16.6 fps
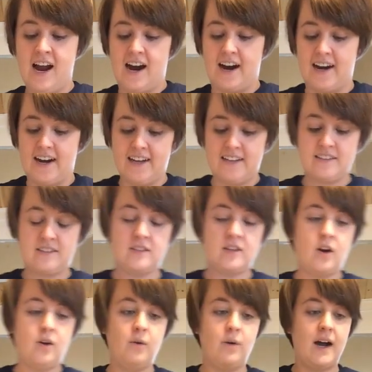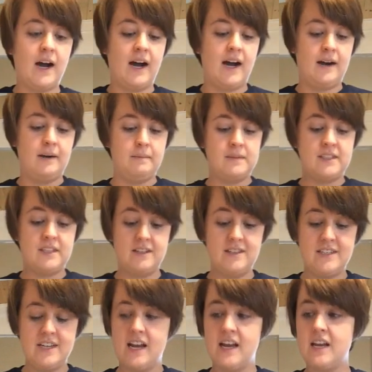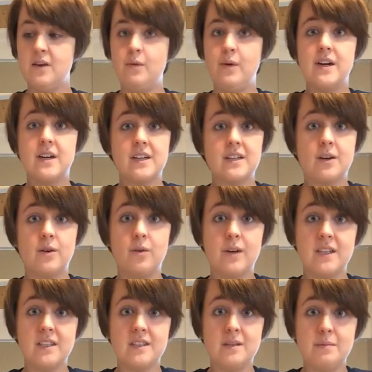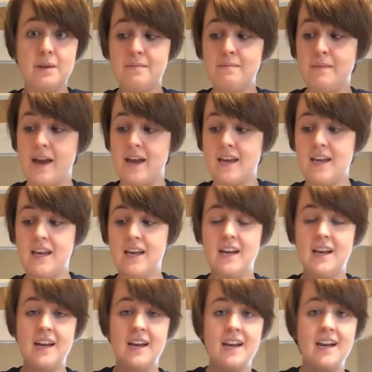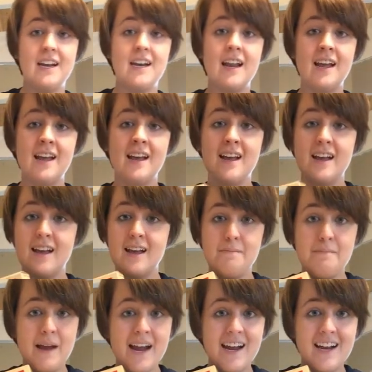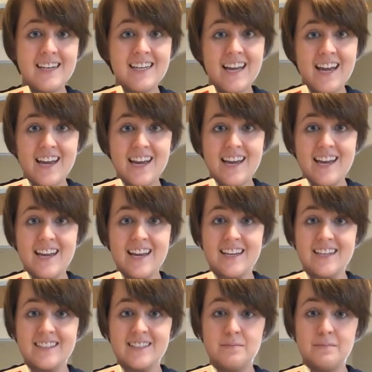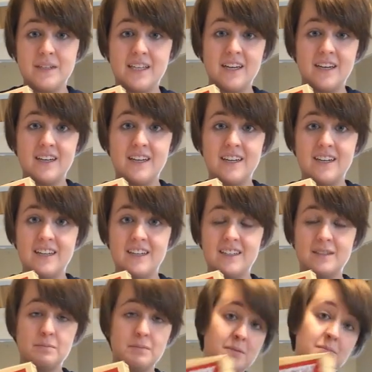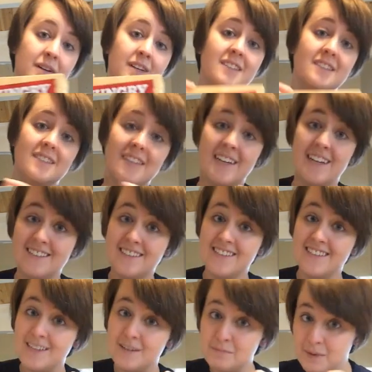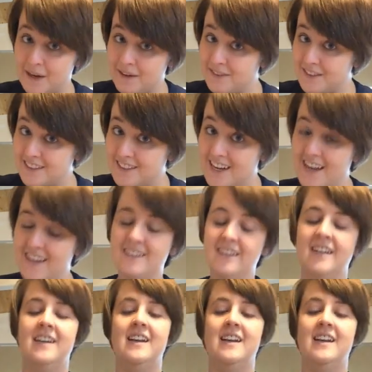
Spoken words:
All right, so today we are going to be making pancakes because Miss Markuson hasn't eaten breakfast yet.